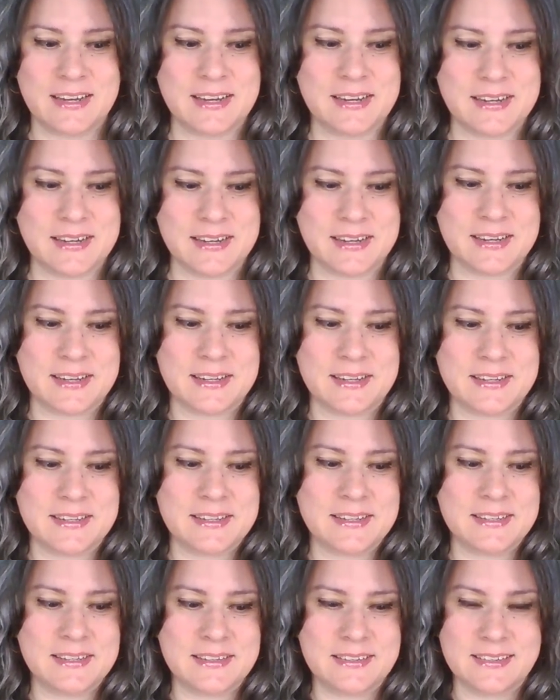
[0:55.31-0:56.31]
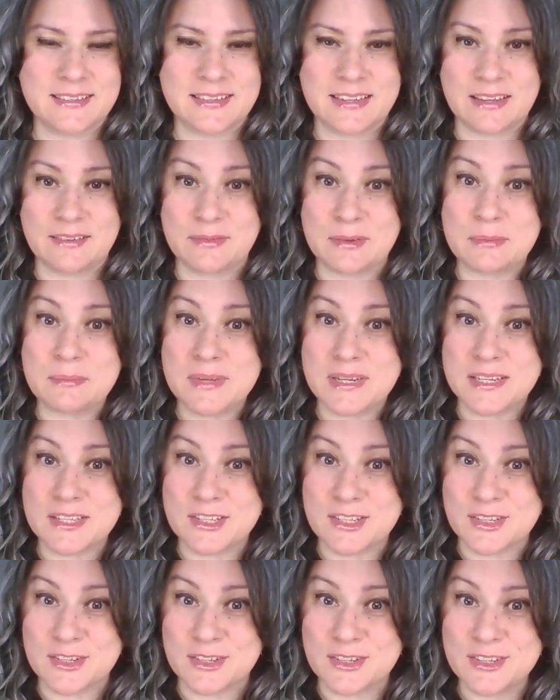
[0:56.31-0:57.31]
uh, even
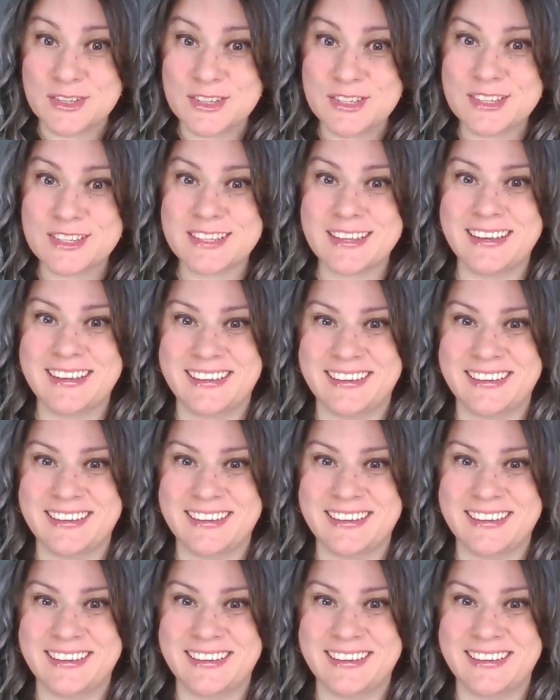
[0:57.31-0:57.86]
ministers.